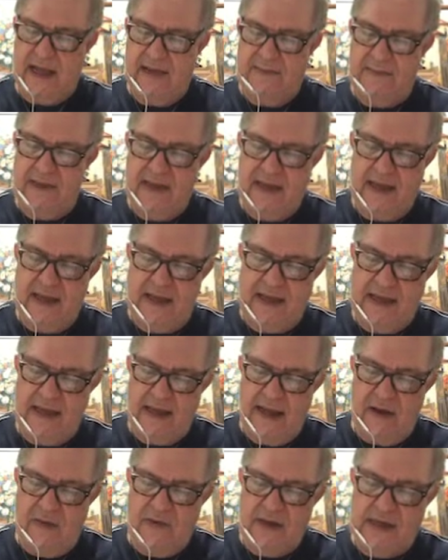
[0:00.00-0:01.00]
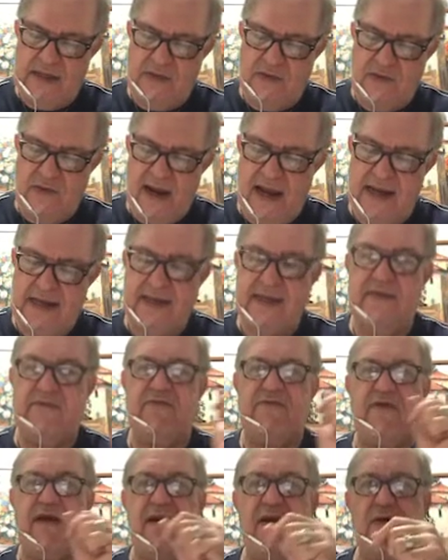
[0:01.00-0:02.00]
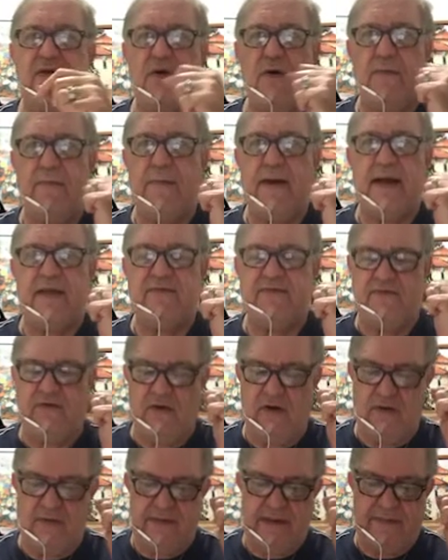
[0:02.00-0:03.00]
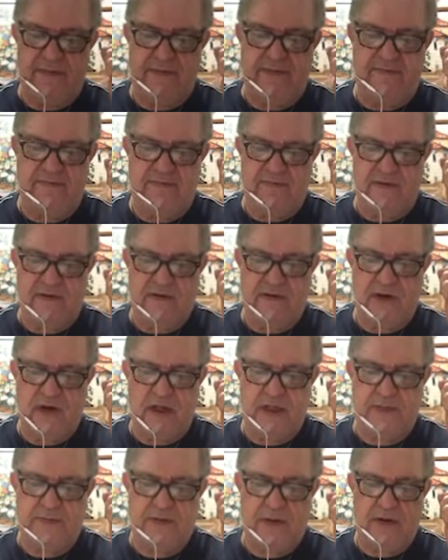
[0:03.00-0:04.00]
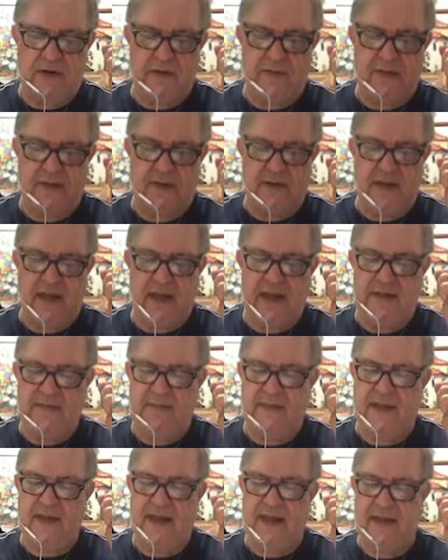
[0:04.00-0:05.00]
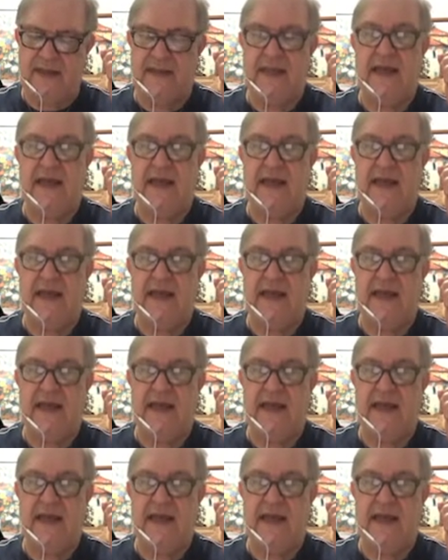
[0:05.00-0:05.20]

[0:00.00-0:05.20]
I mean, I can always write in a very compact form the cross product between A and B like